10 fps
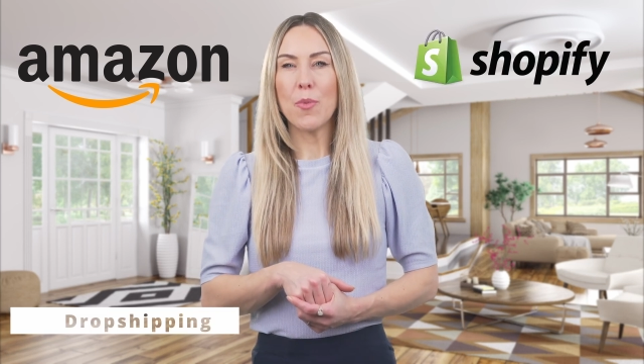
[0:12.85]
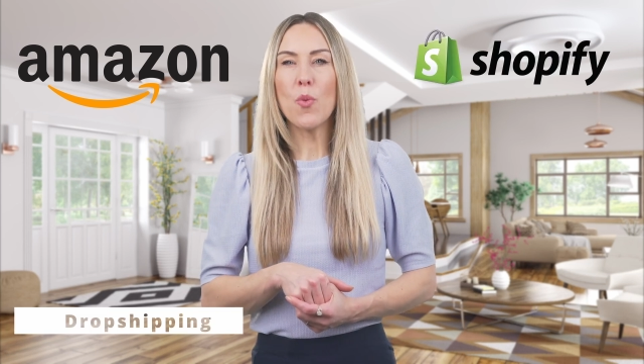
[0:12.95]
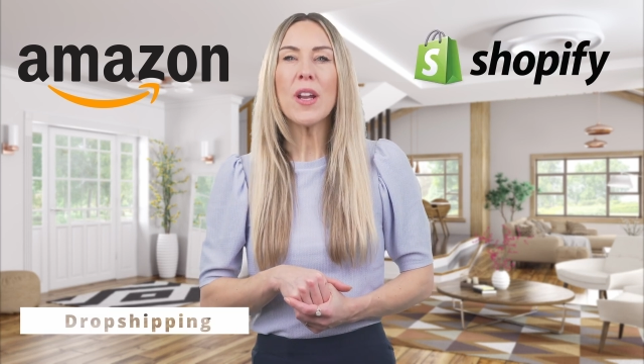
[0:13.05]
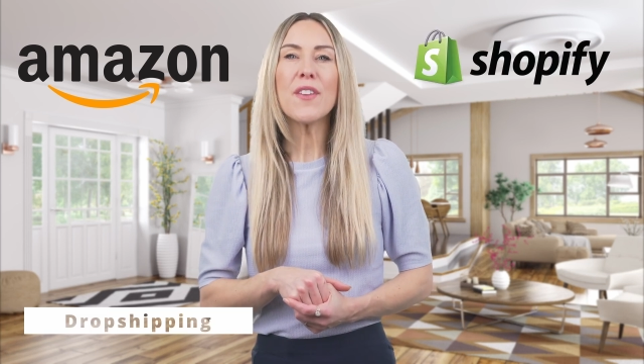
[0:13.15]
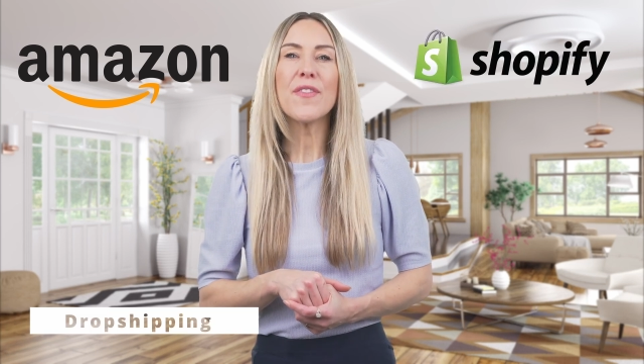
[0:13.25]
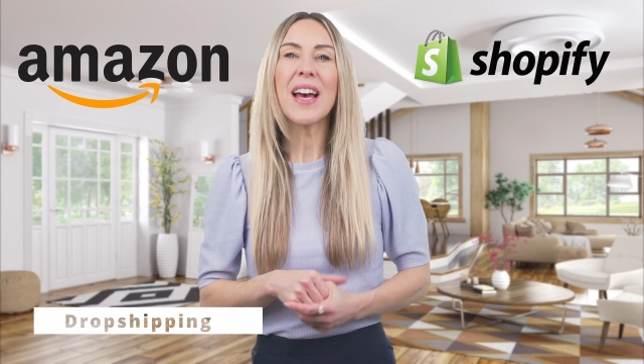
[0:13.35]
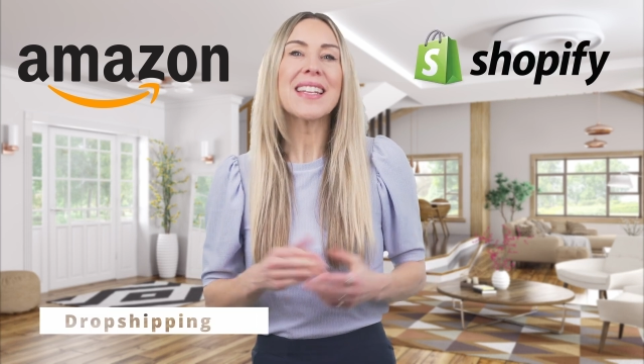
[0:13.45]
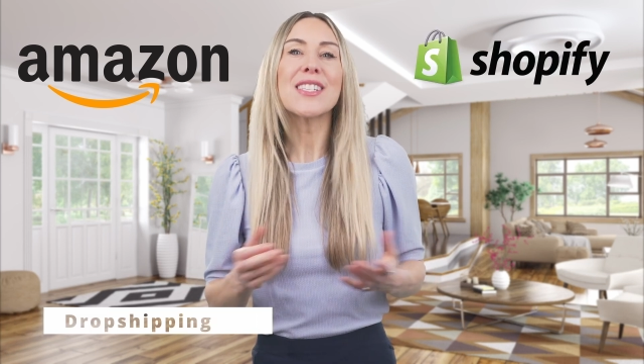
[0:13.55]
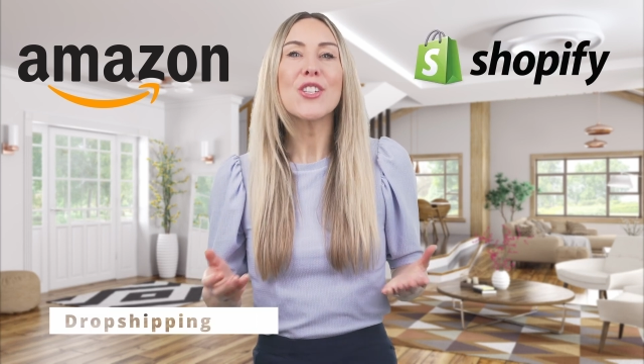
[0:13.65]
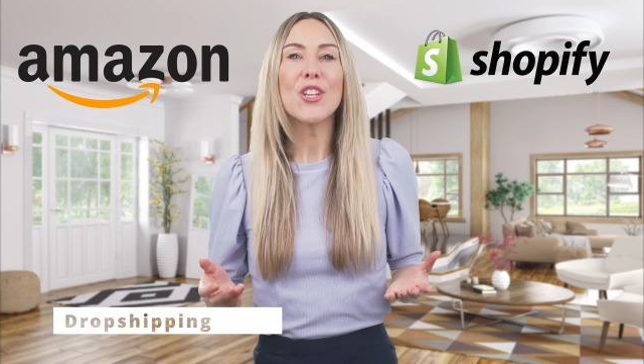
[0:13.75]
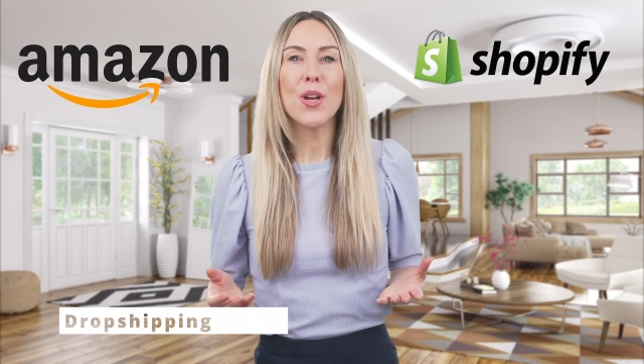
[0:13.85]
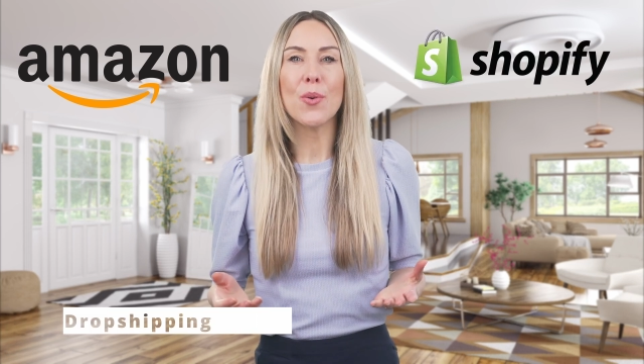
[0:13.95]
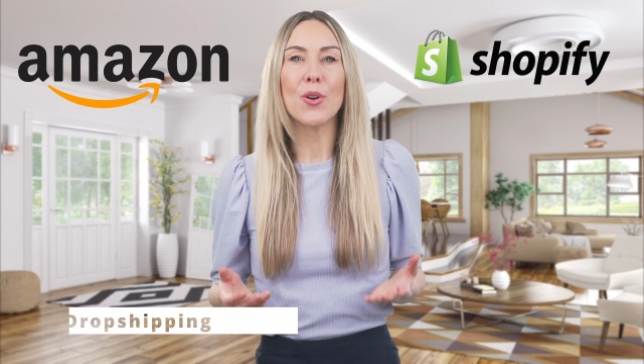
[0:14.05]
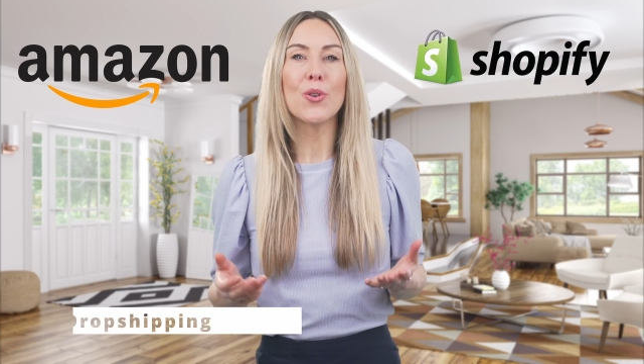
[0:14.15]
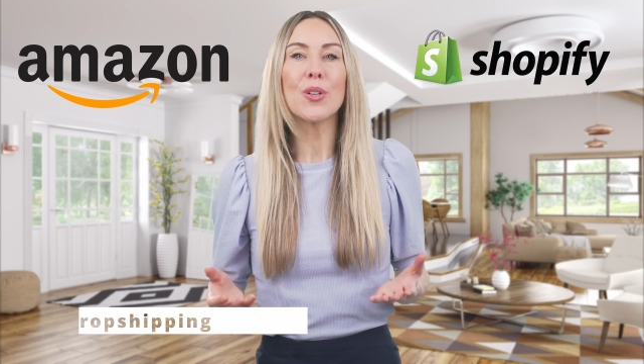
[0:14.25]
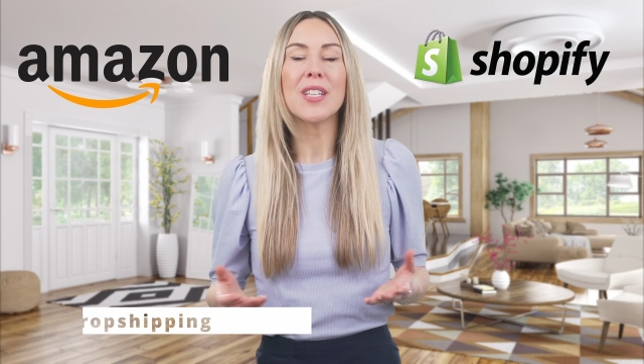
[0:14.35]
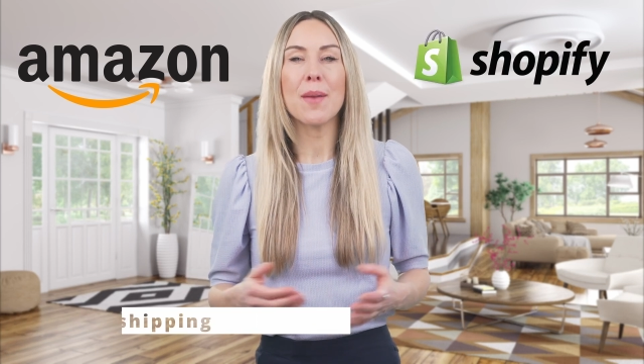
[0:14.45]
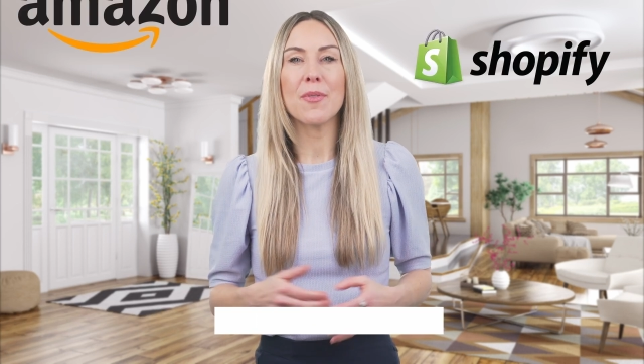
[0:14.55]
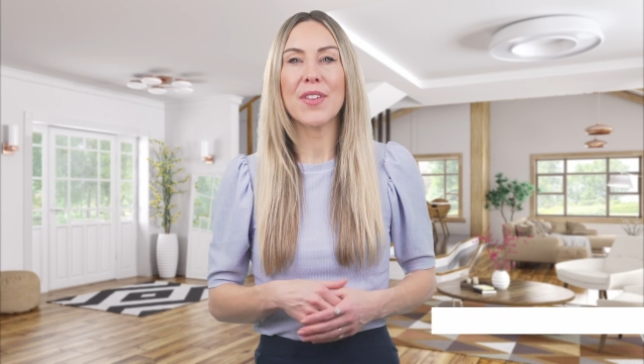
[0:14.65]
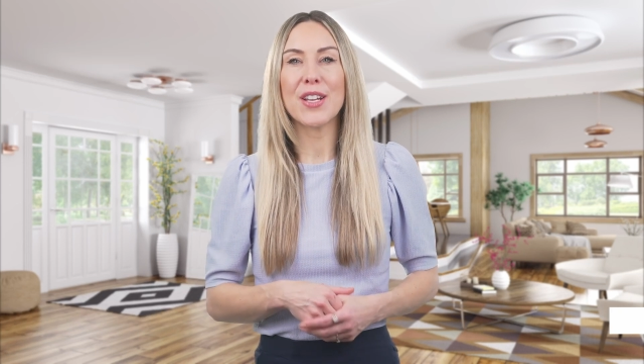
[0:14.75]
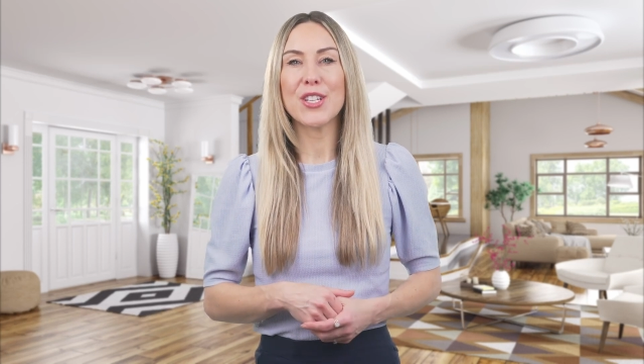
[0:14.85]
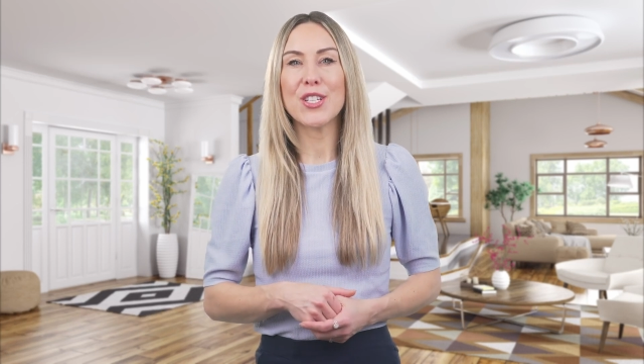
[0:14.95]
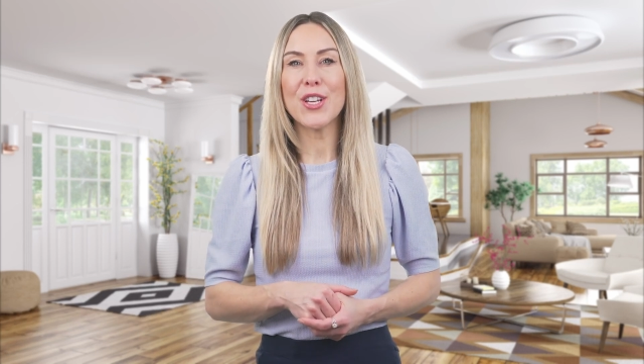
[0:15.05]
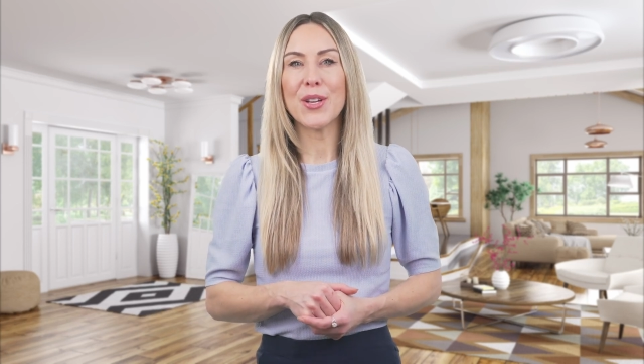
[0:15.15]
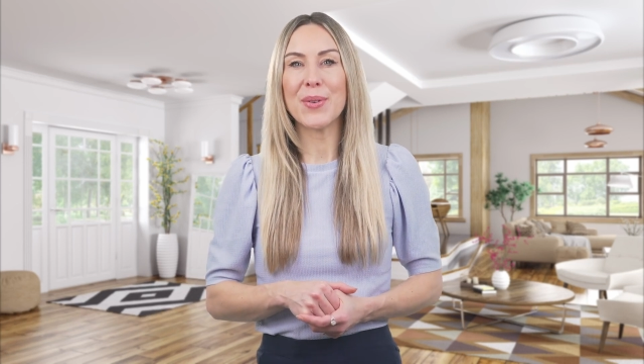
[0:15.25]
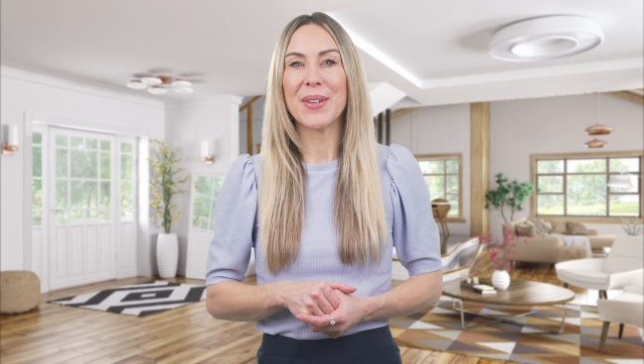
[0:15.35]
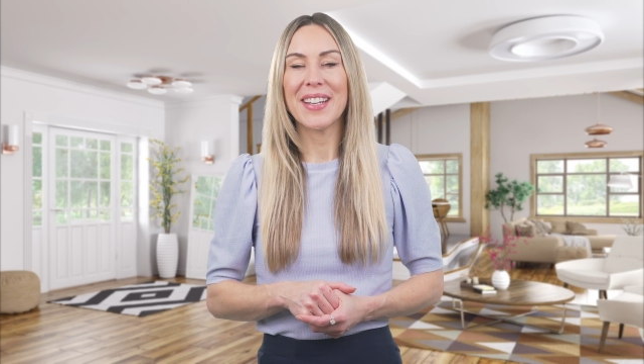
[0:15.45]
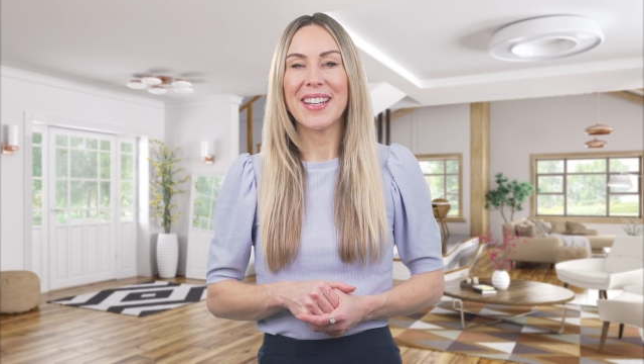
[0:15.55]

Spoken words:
But what if that isn't you or your type of thing to do?